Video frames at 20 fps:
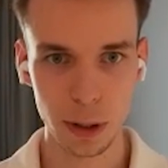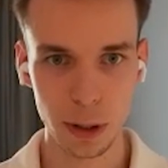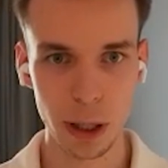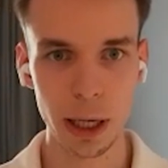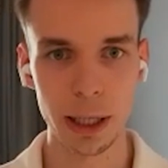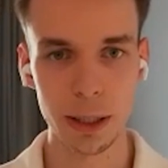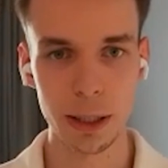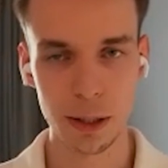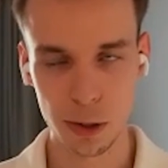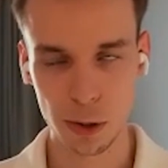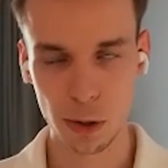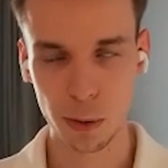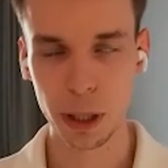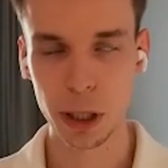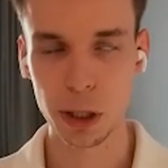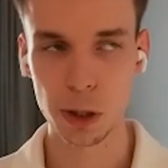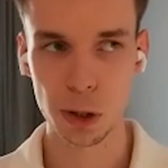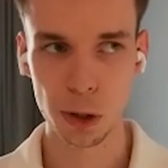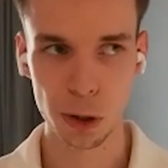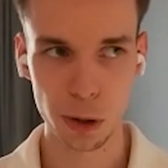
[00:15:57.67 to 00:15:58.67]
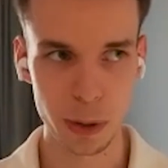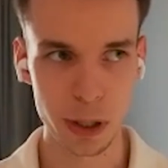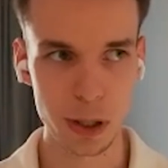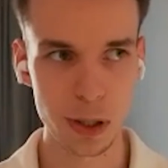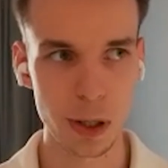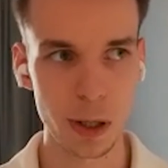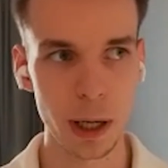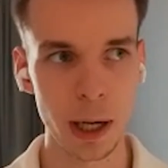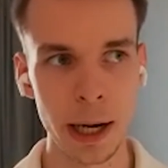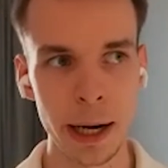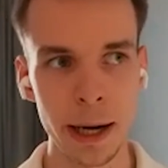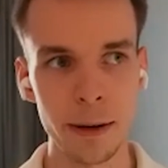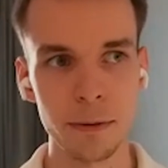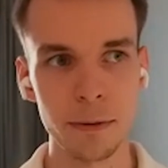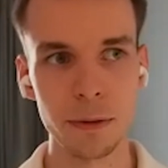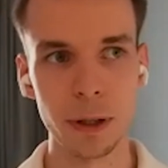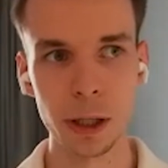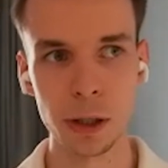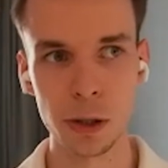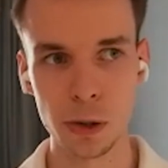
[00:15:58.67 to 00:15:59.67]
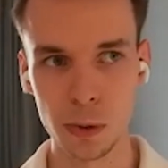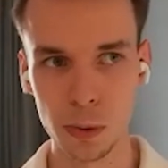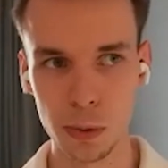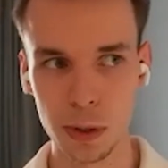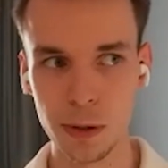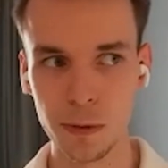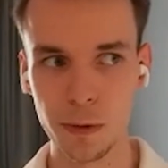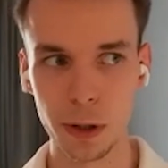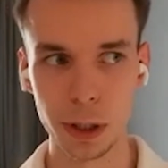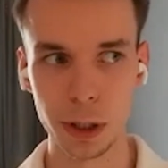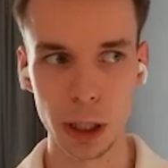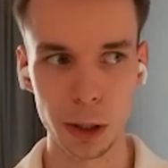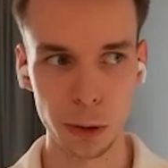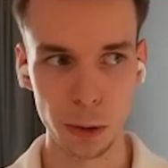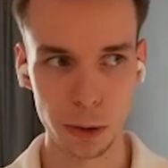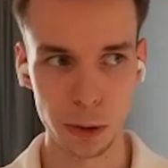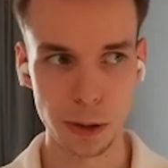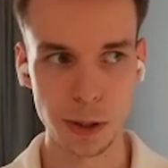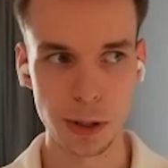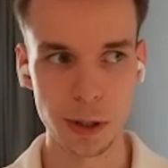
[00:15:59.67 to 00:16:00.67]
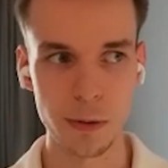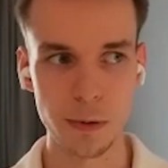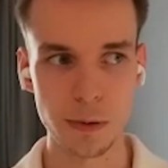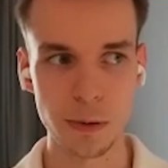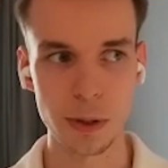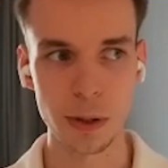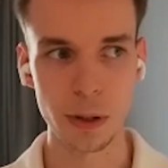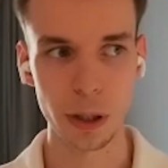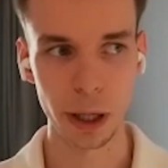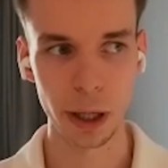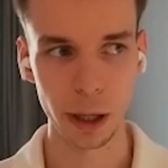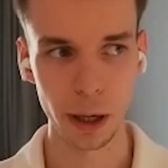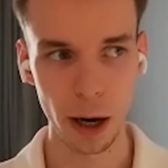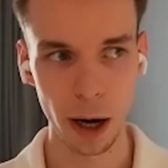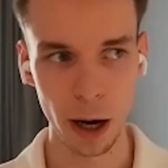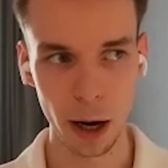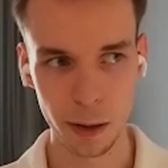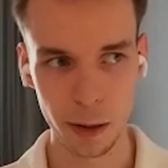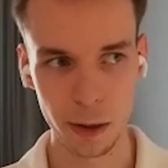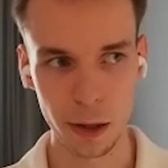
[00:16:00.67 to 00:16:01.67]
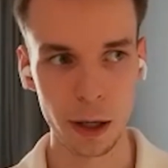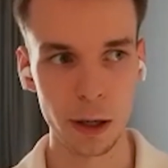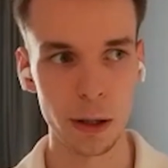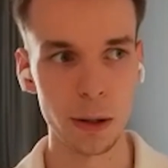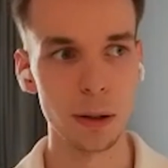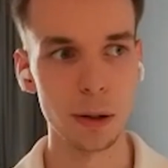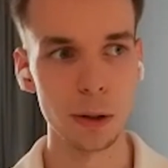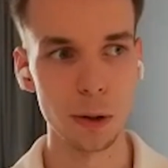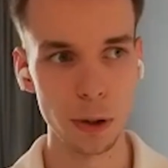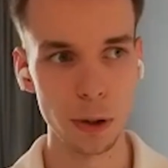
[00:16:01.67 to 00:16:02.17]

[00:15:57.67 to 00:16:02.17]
And as you mentioned, you basically have like two different alternatives. Like either you're